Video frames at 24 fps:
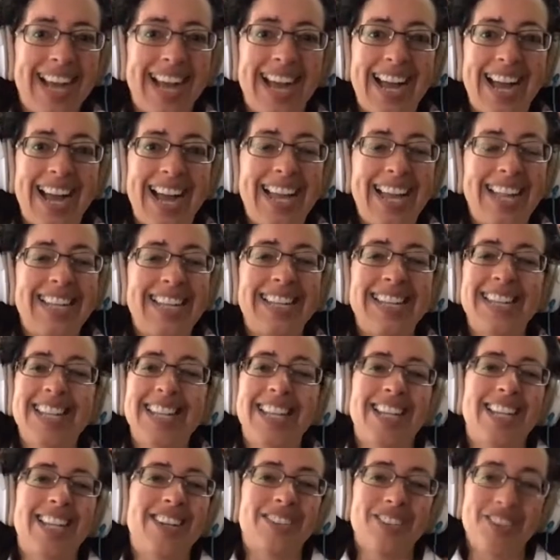and
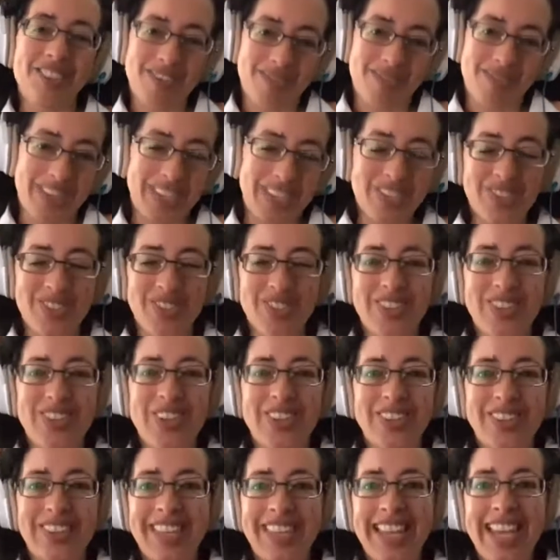met
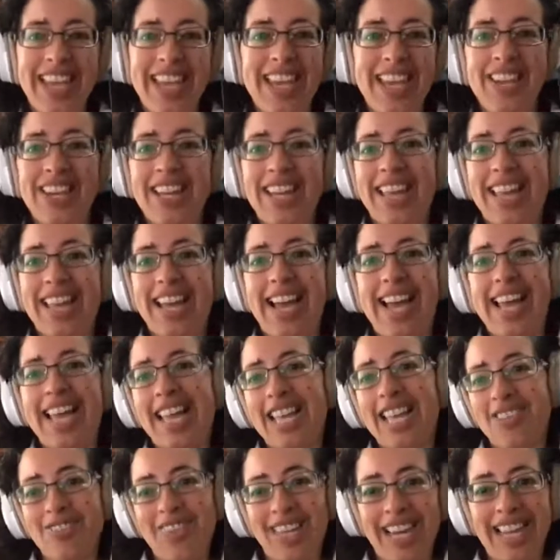Sukyeong there. I
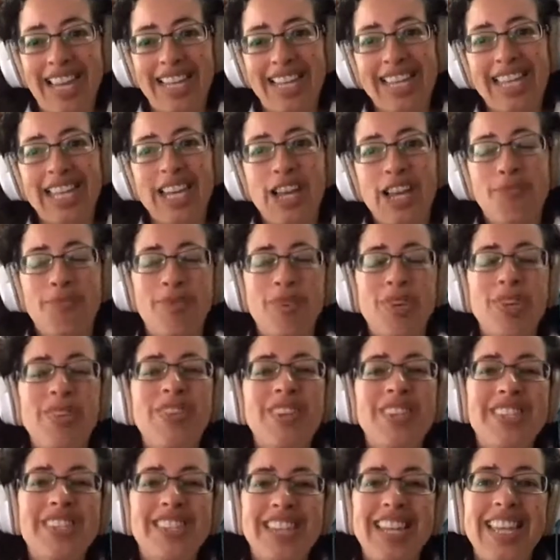had met Alina
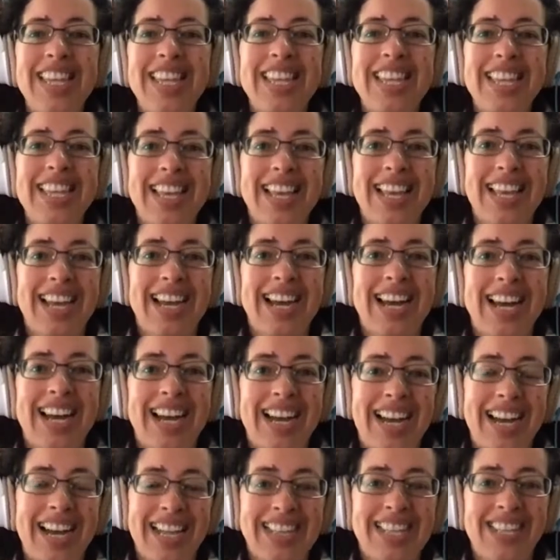previously
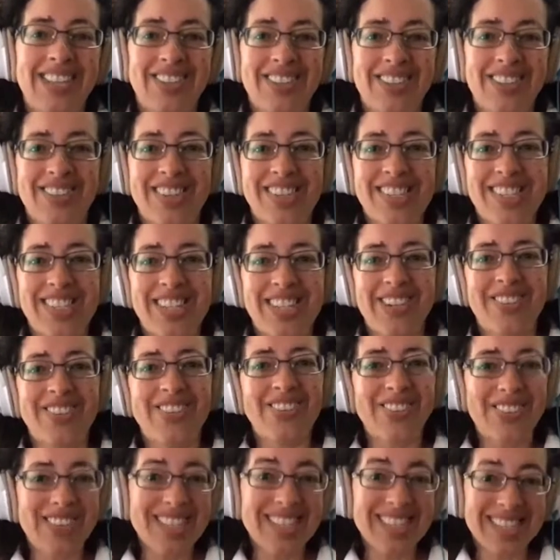at the University of
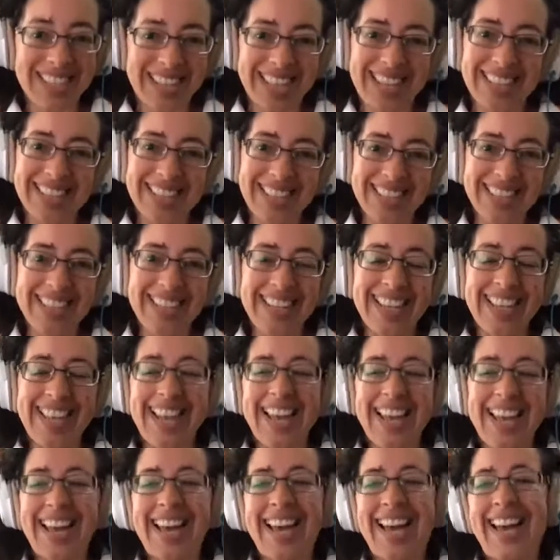Queensland.
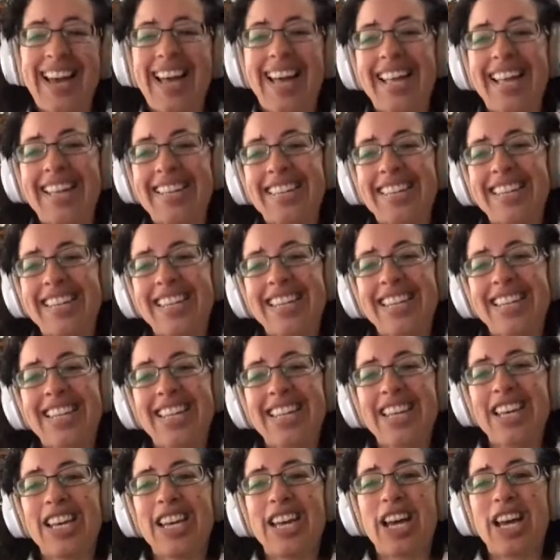And
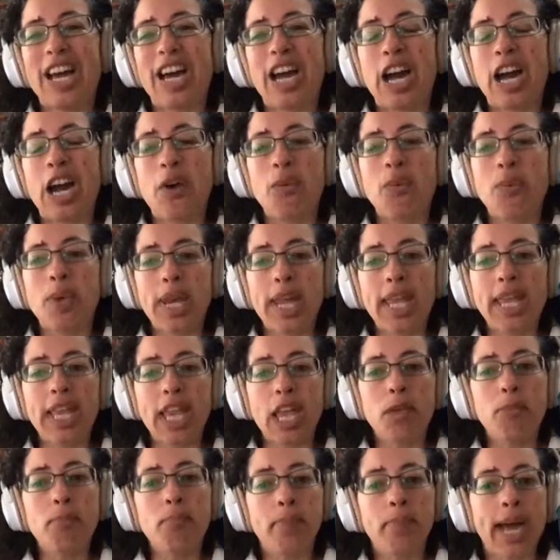when I
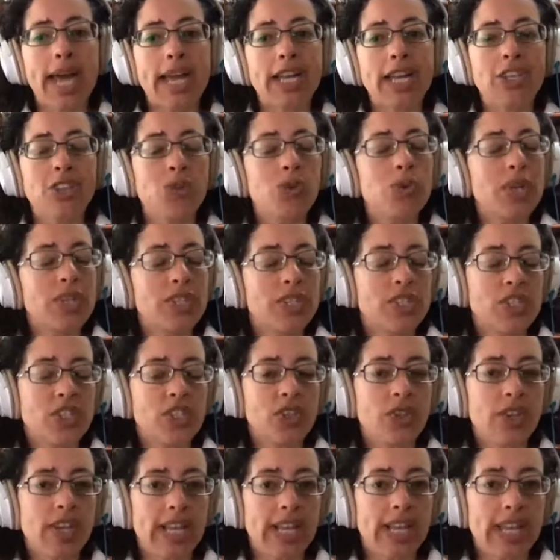came back to
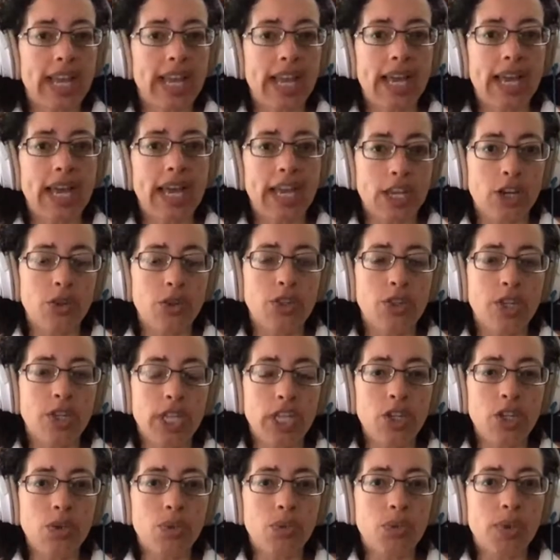Australia, I
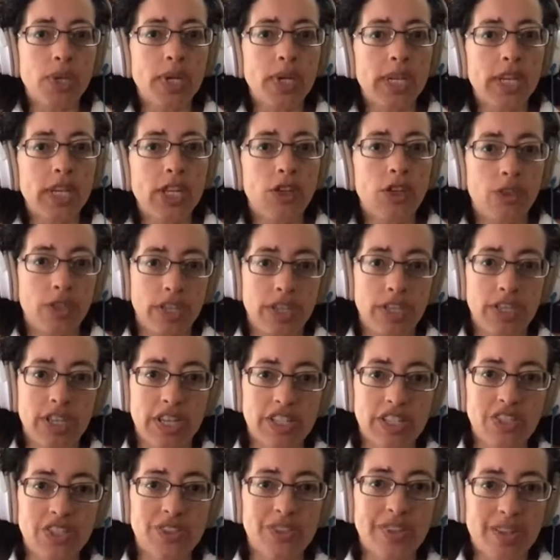continued working on
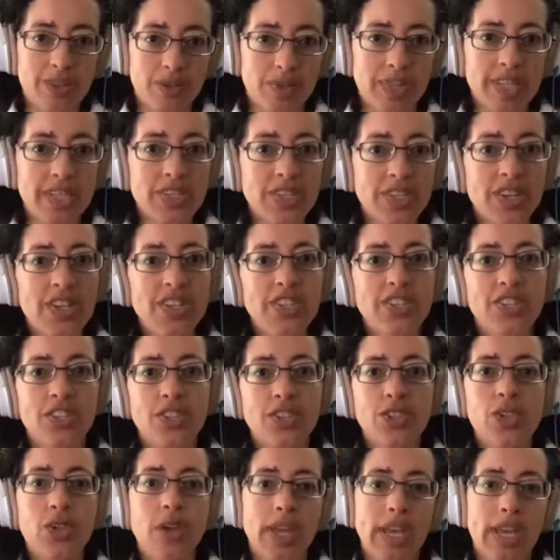industrial research.
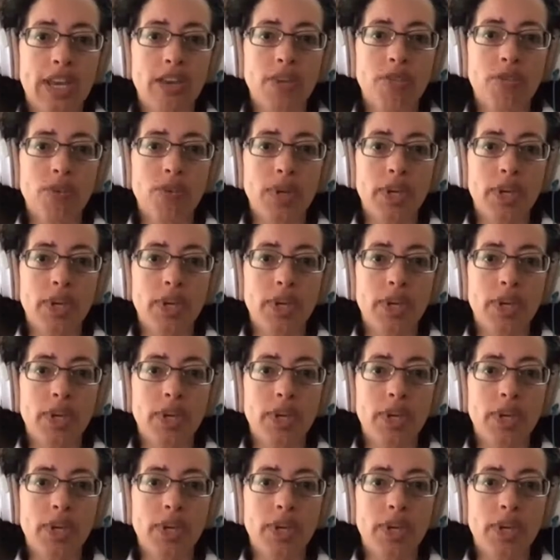So I have